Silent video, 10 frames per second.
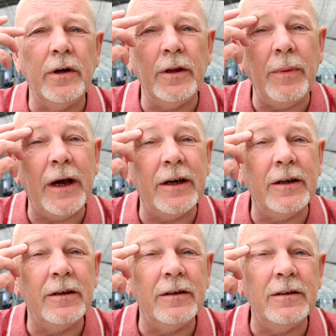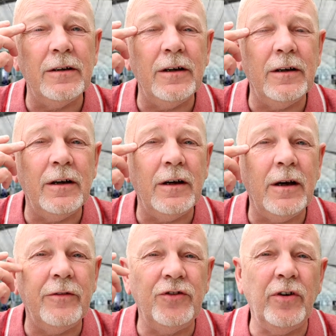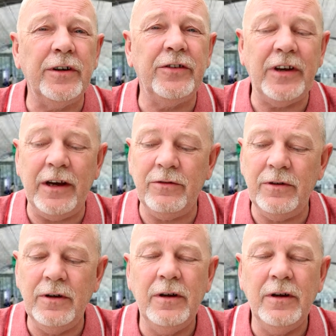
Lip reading: at the back of Chinatown